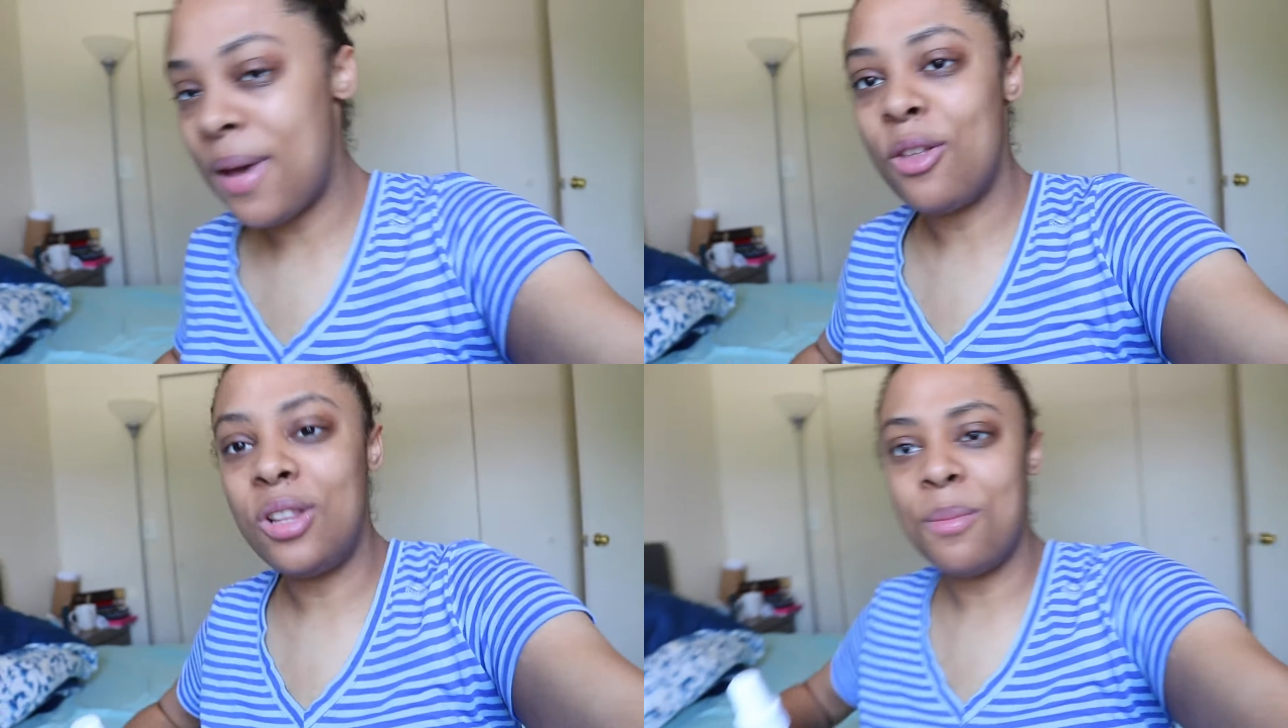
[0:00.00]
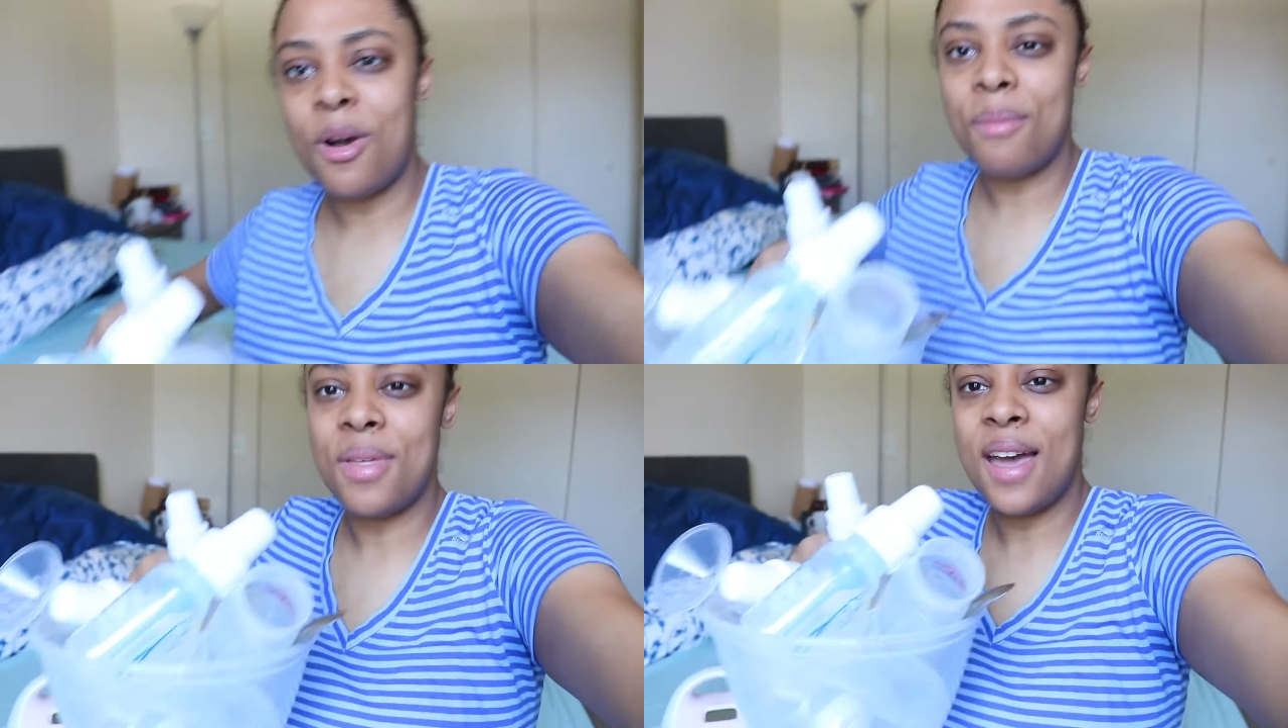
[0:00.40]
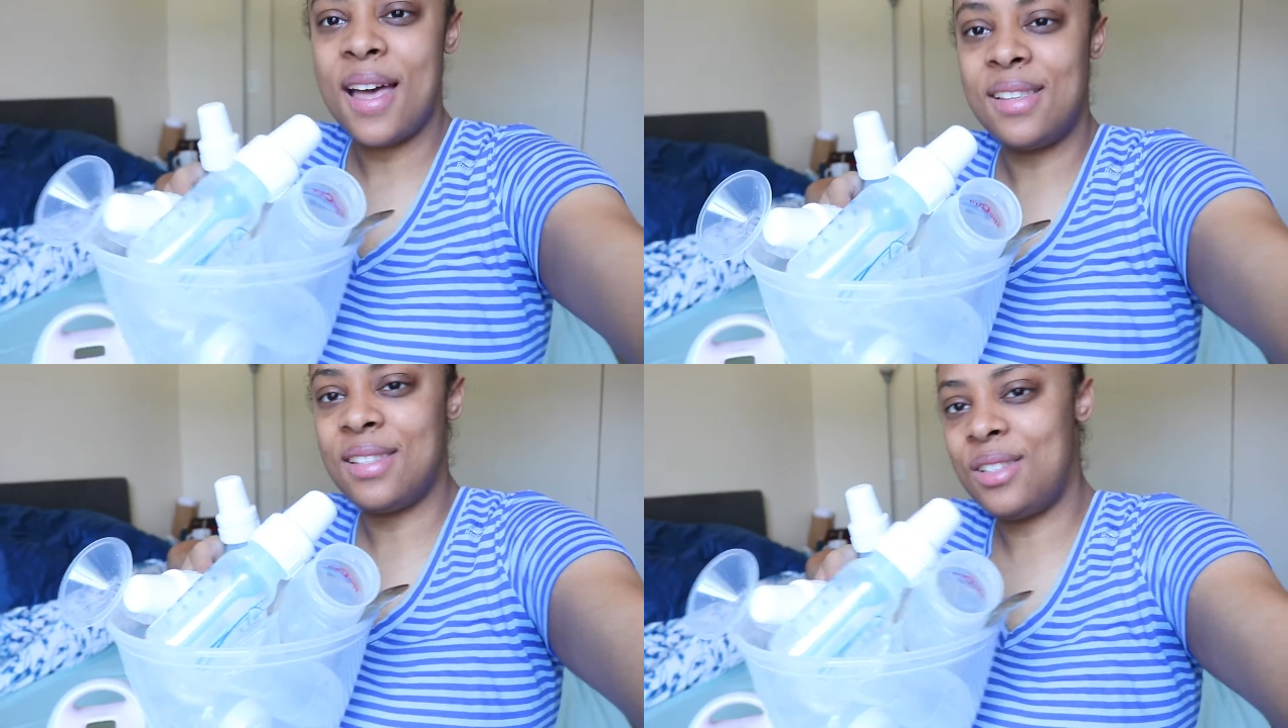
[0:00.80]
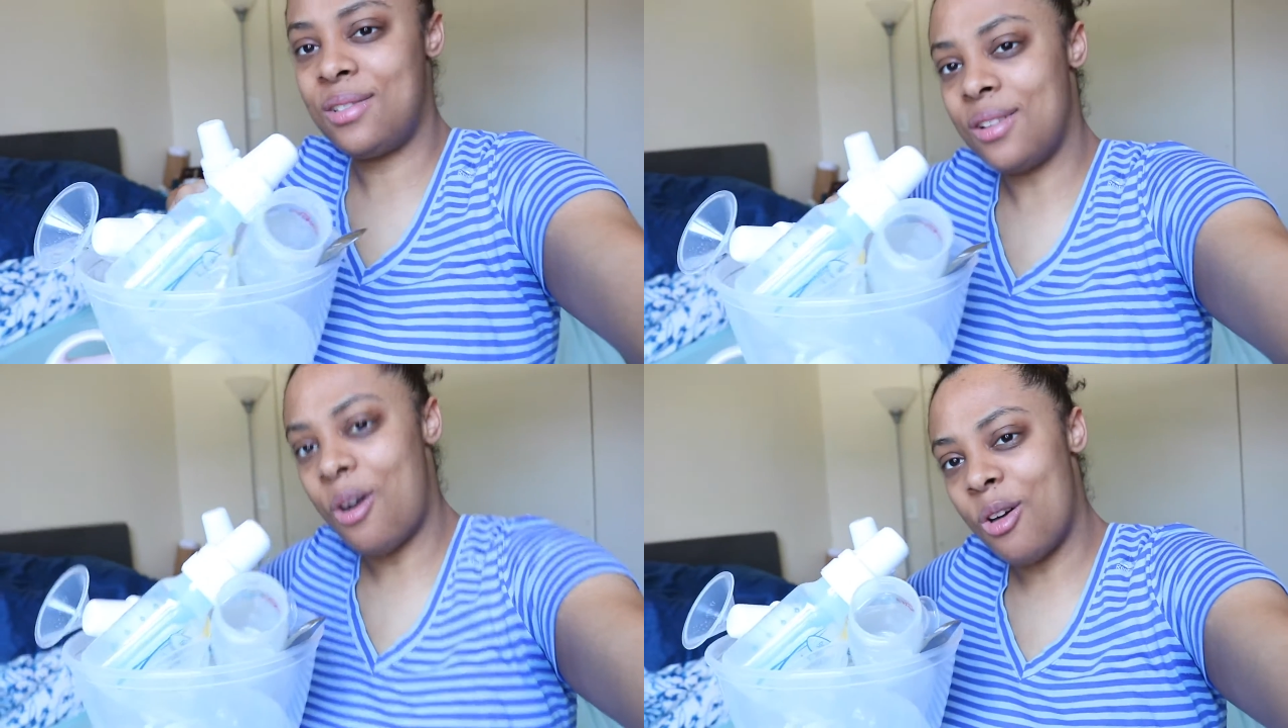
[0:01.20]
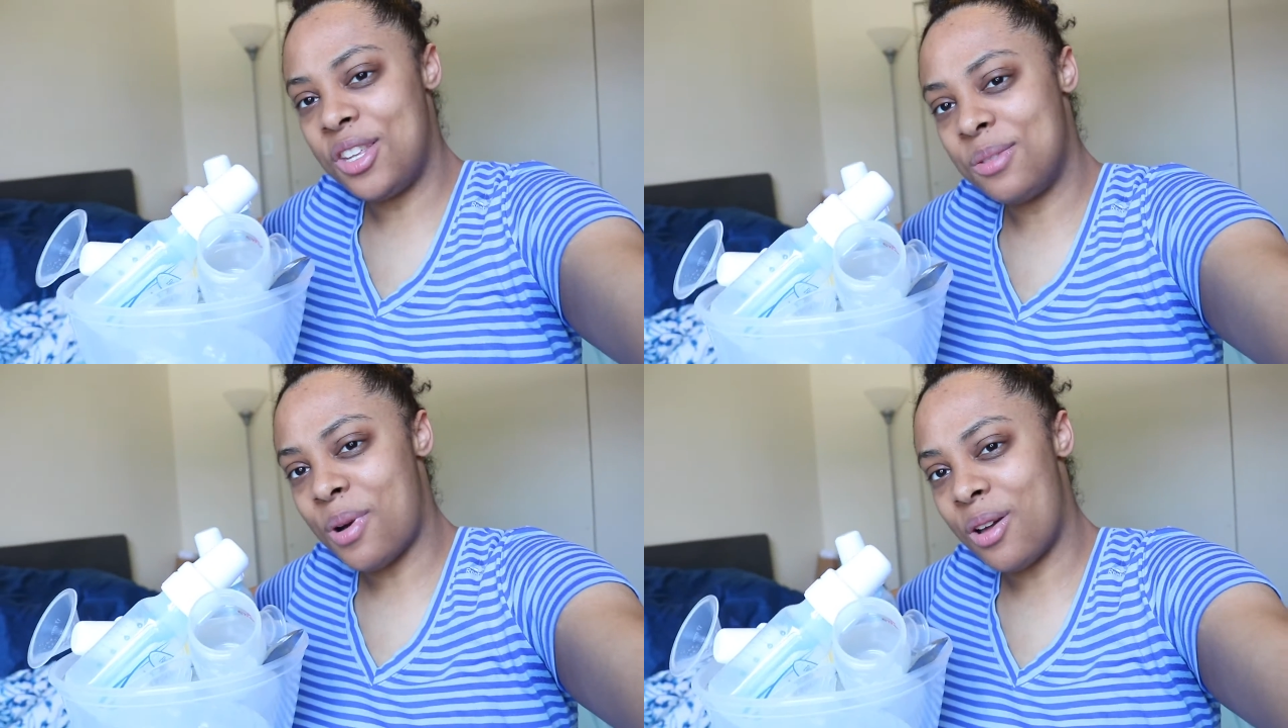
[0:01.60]
Am I the only mom that has all
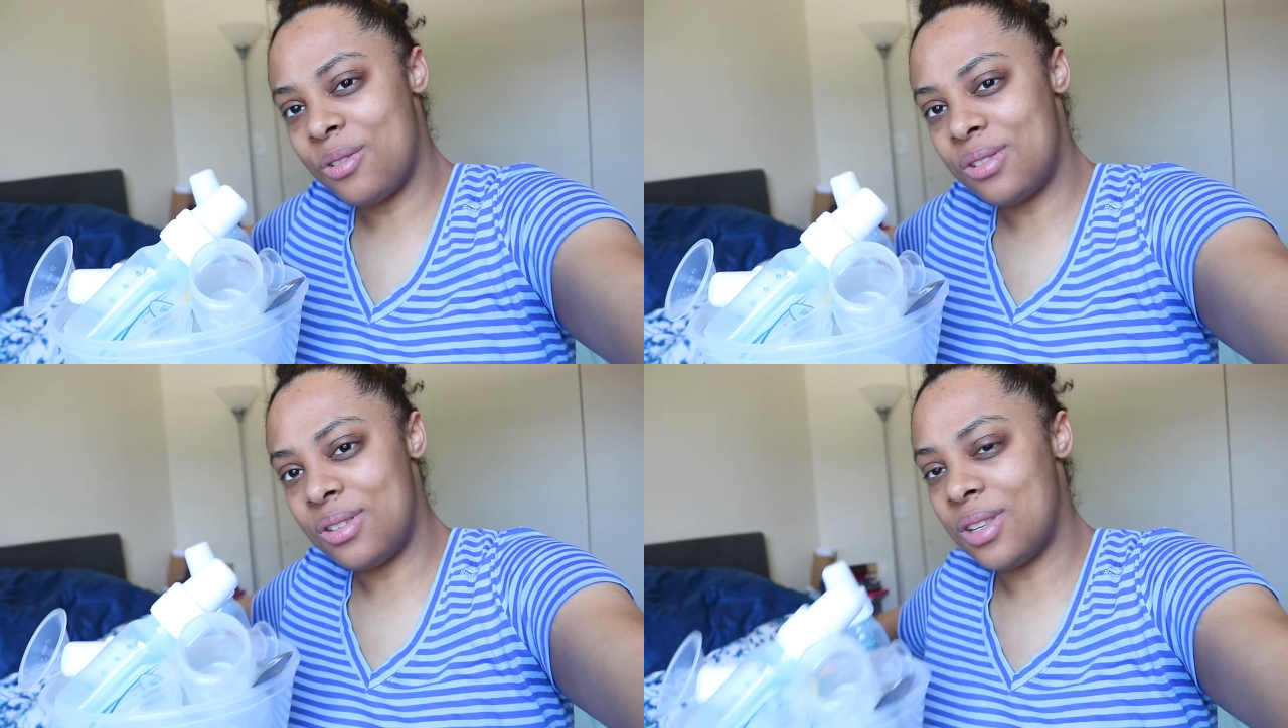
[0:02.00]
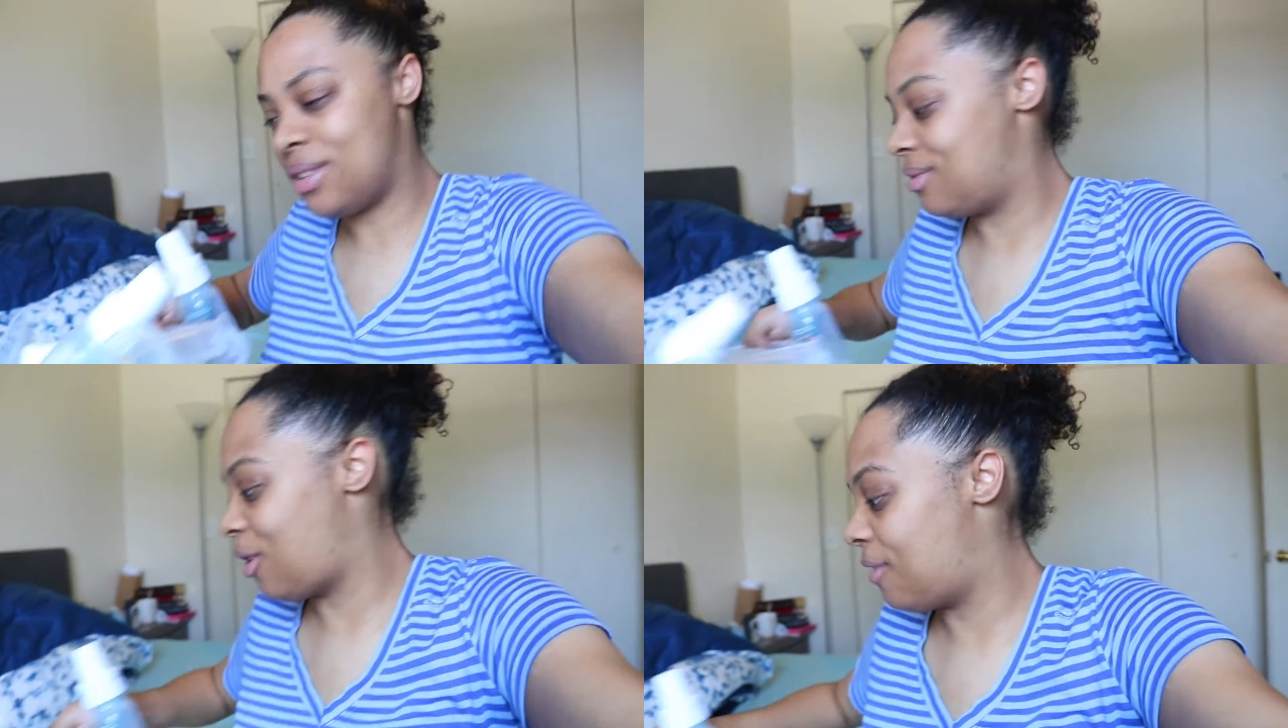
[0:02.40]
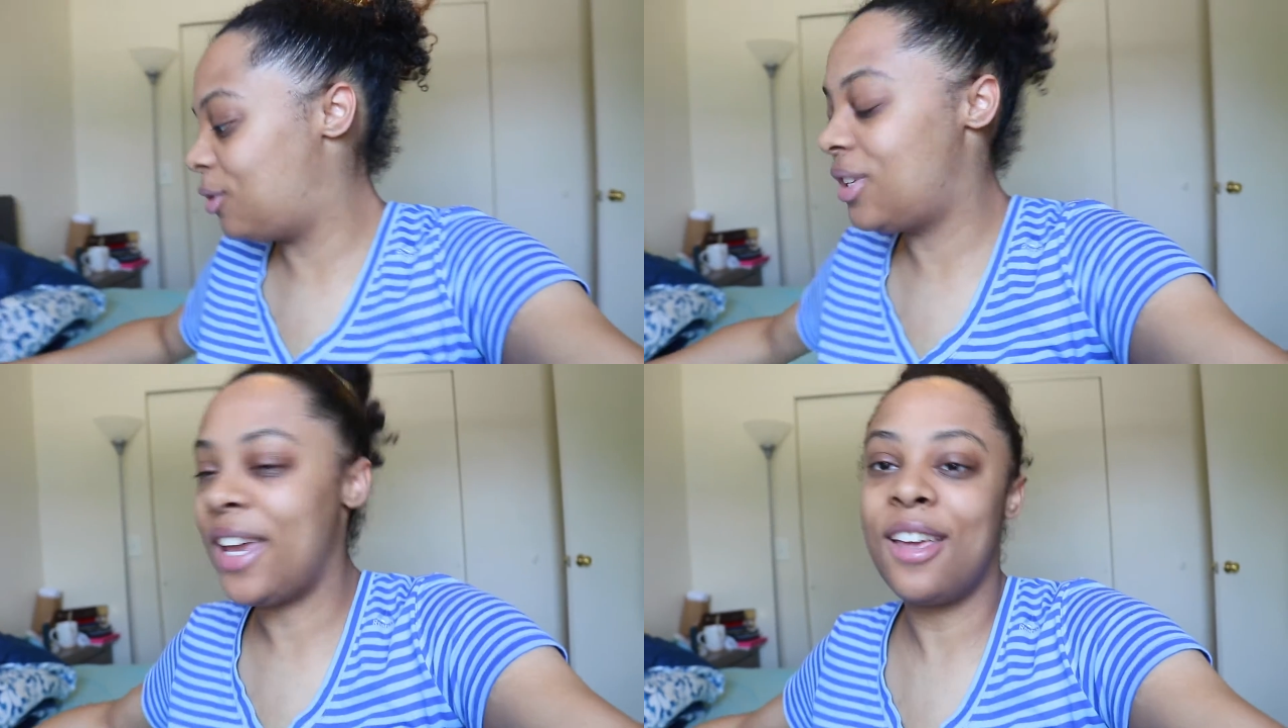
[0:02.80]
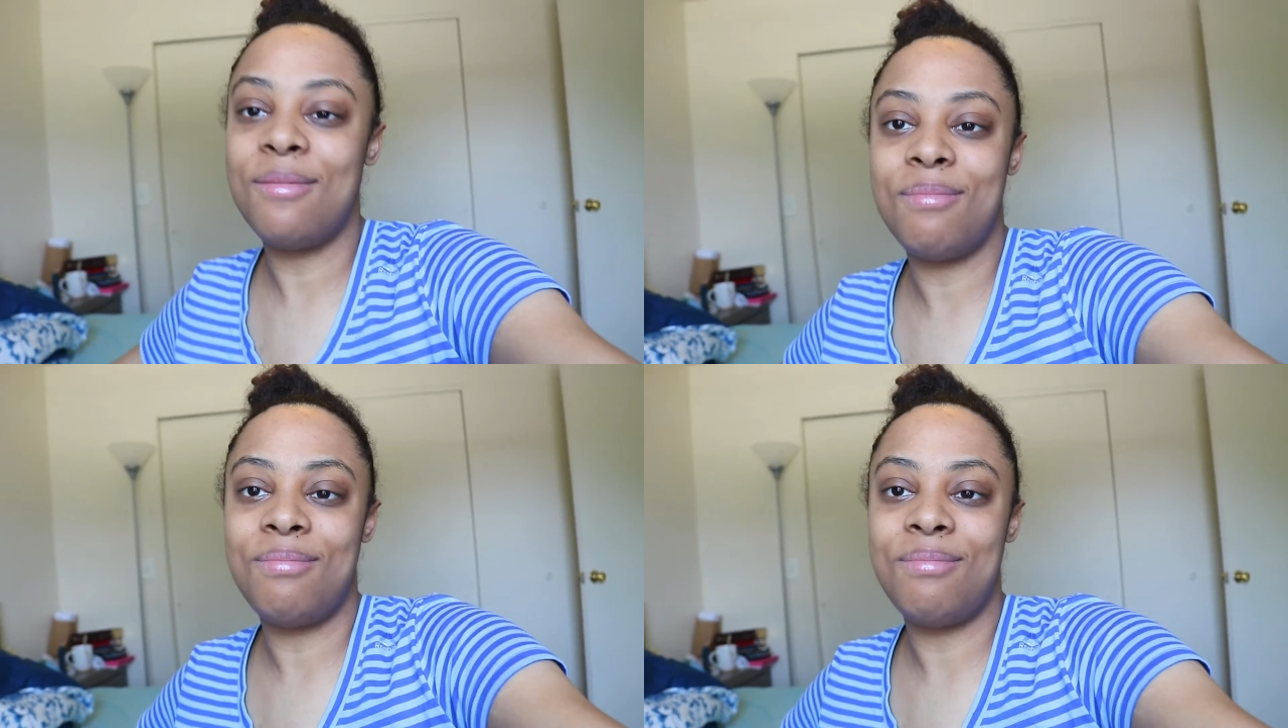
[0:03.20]
these bottles and you have to take it